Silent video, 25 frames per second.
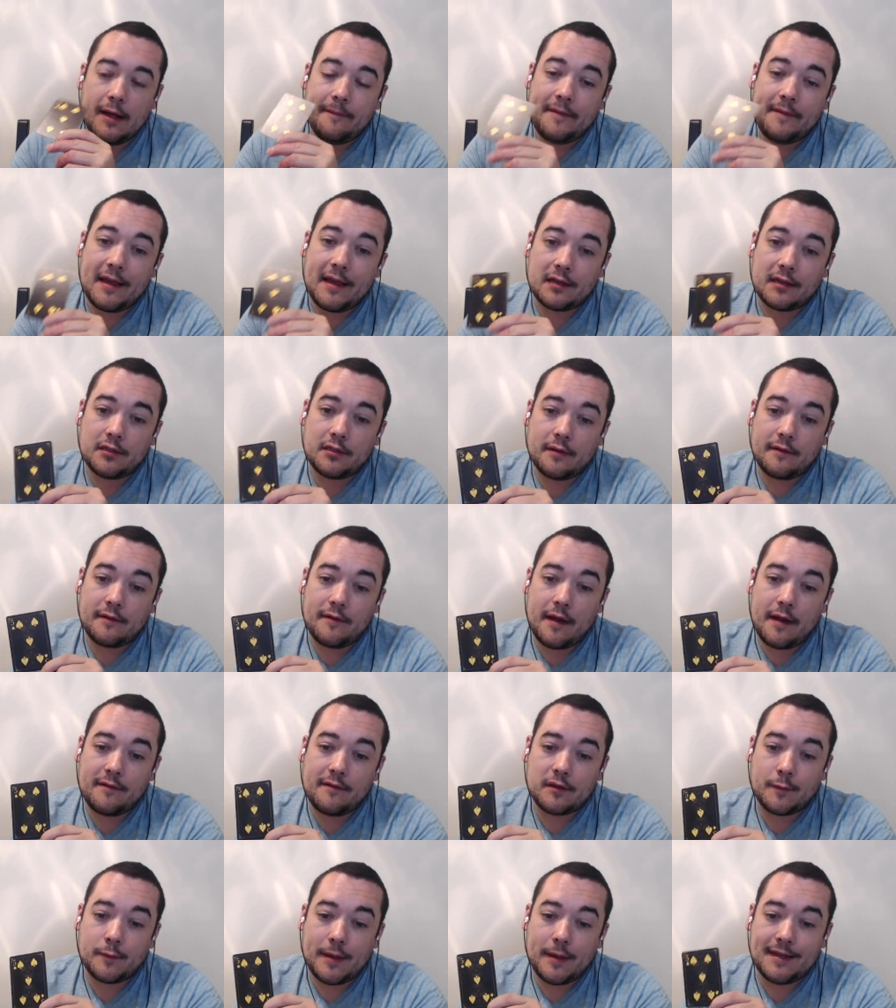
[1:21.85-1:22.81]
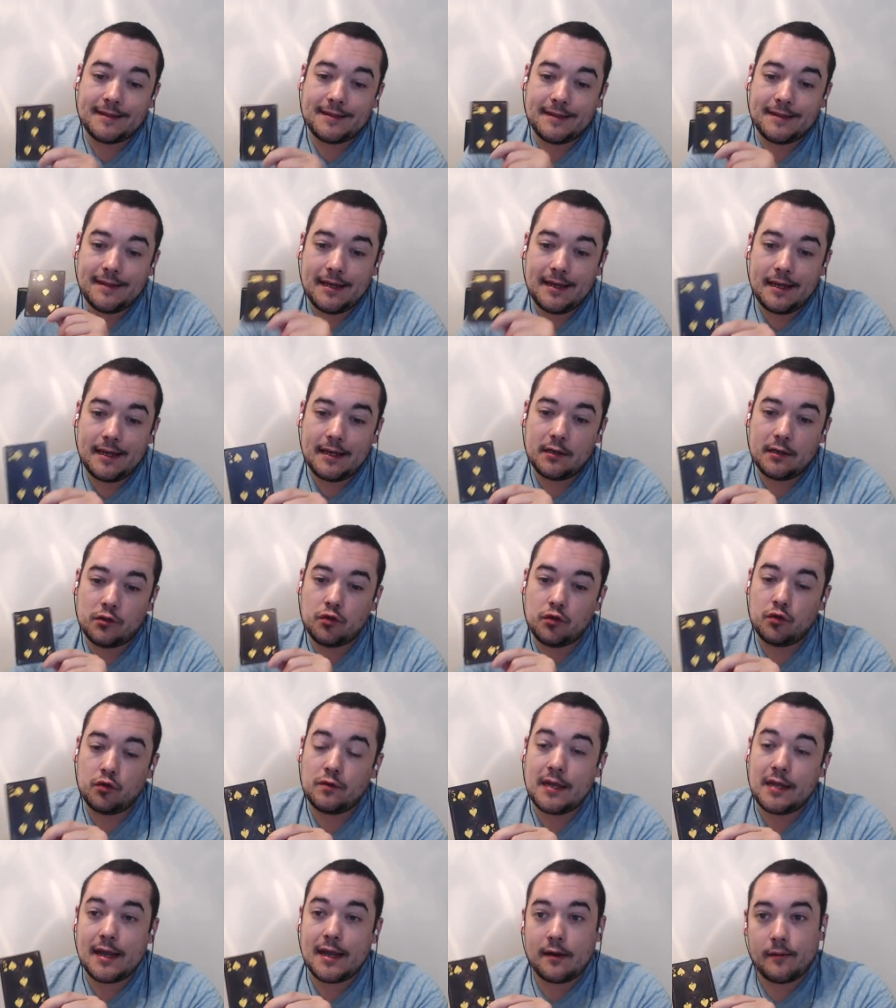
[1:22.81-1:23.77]
Next, you have the Five of Spades needing
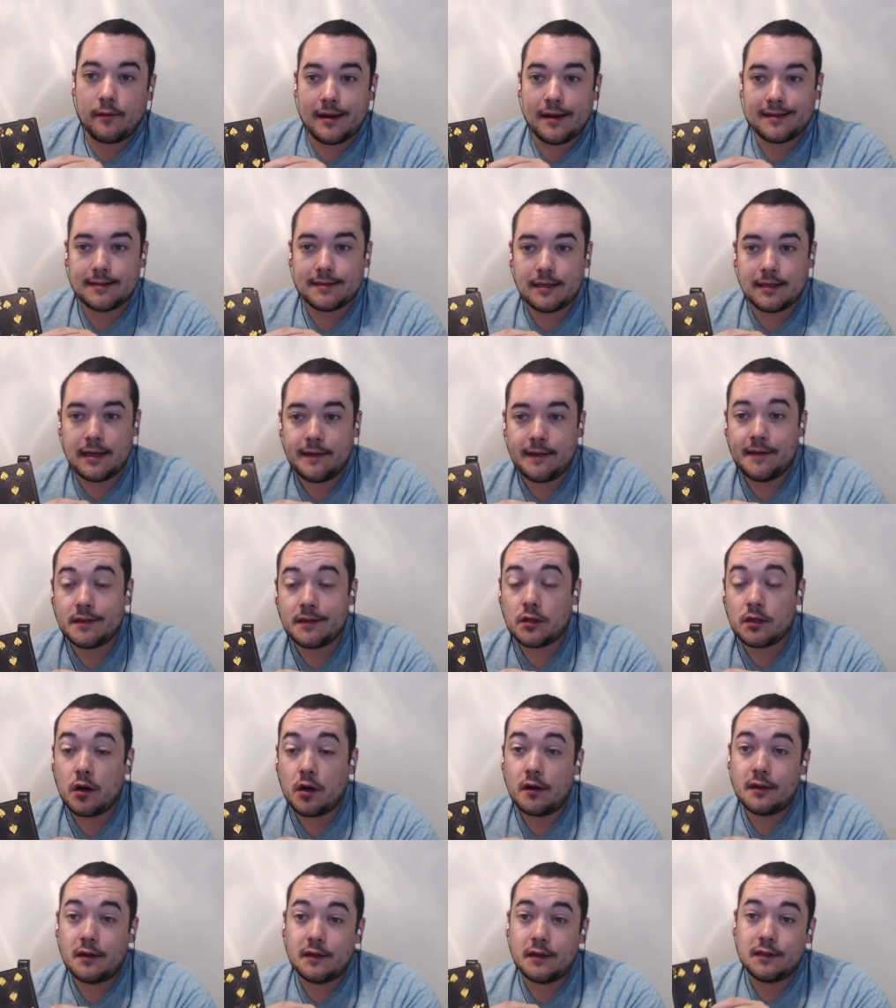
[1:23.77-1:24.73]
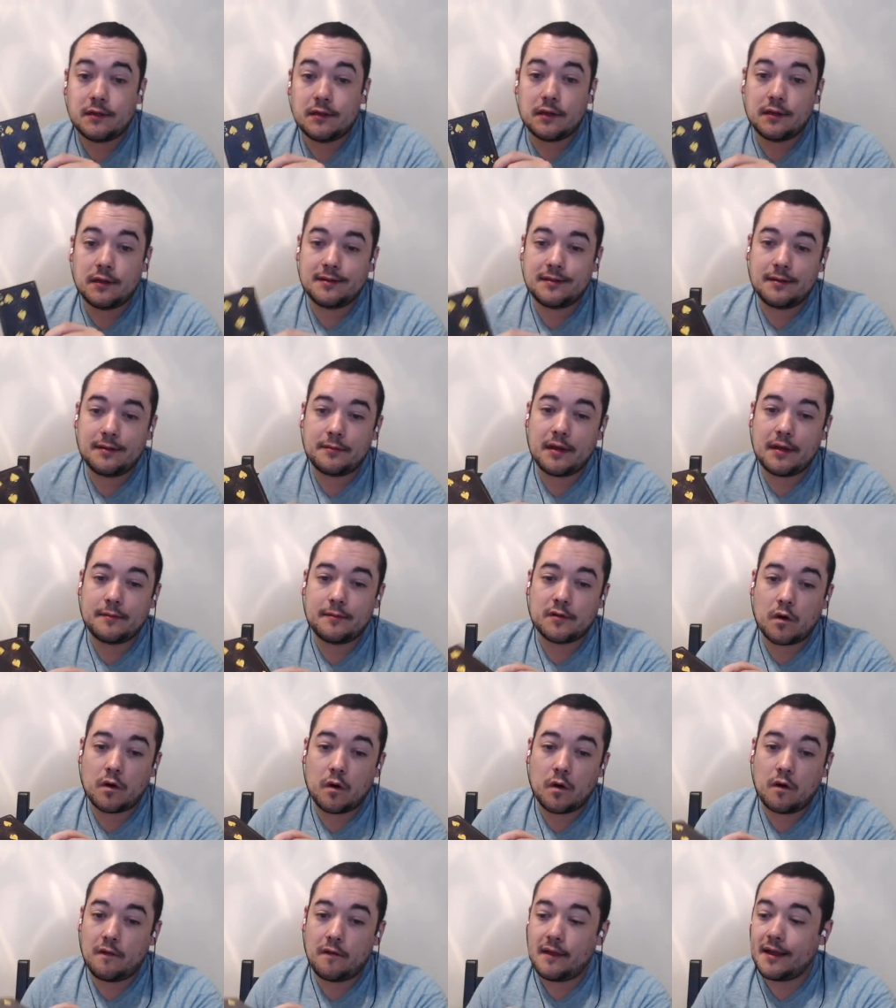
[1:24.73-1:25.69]
to take a risk. Uh, this card is sometimes
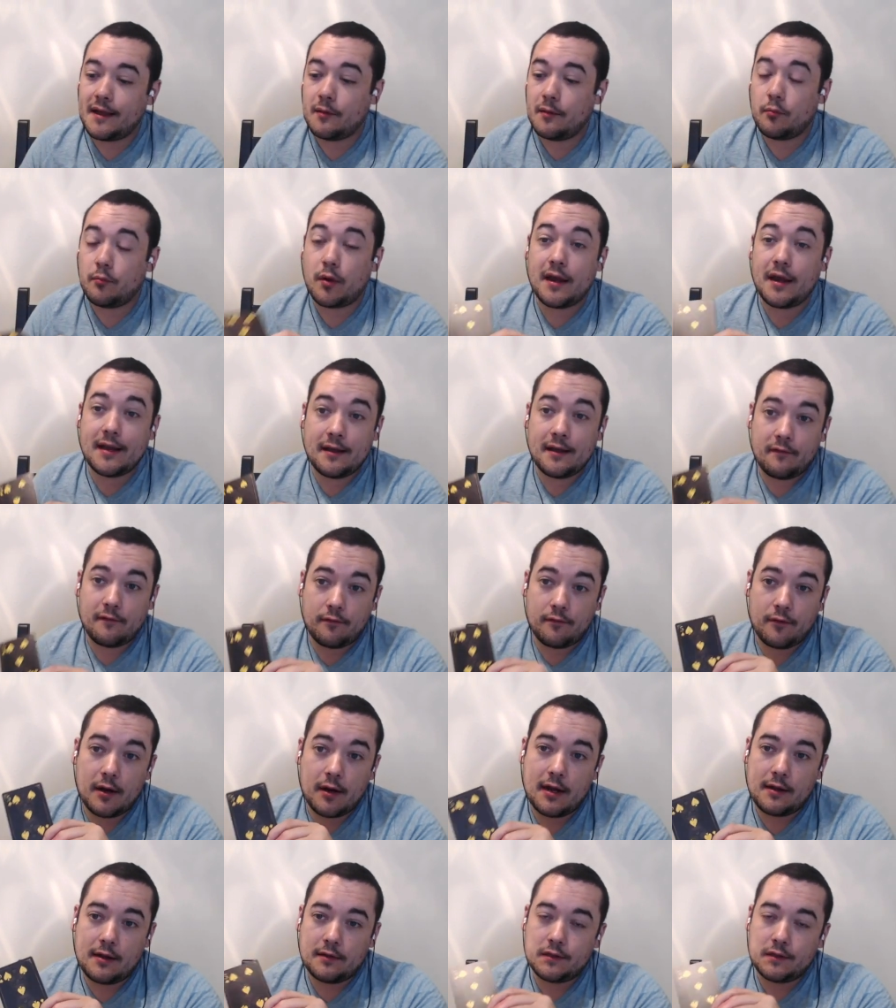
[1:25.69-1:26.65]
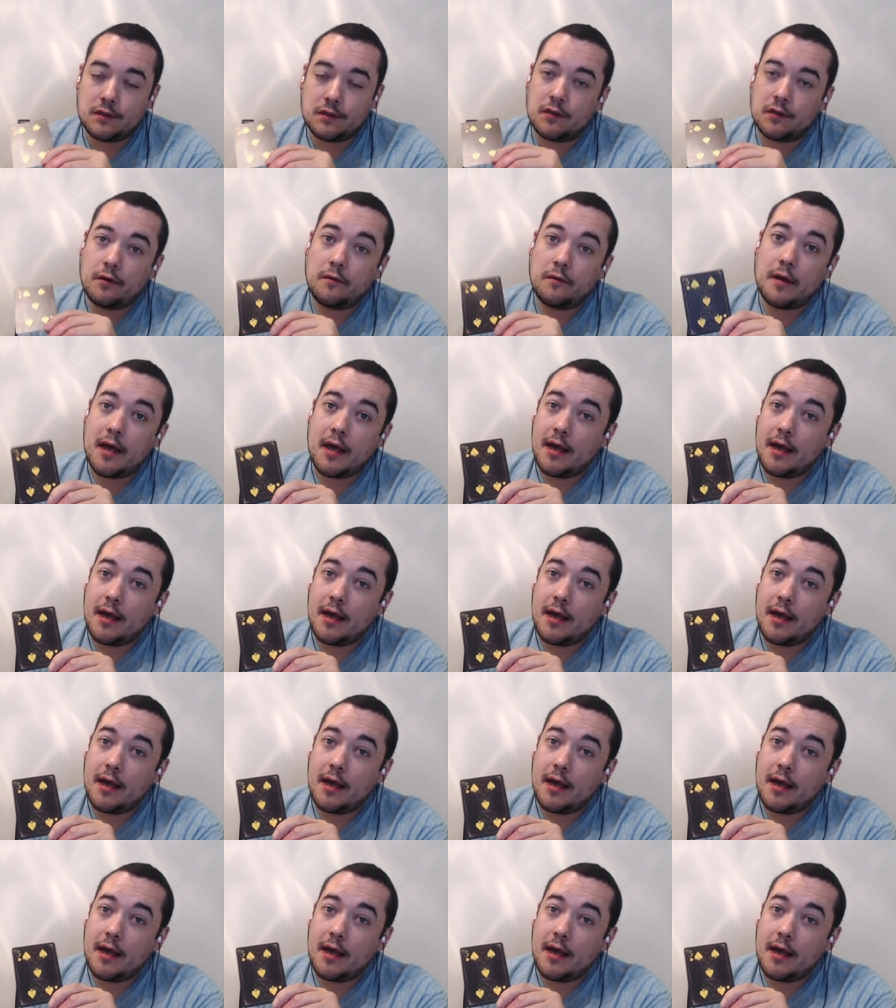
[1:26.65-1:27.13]
called like breaking free. So,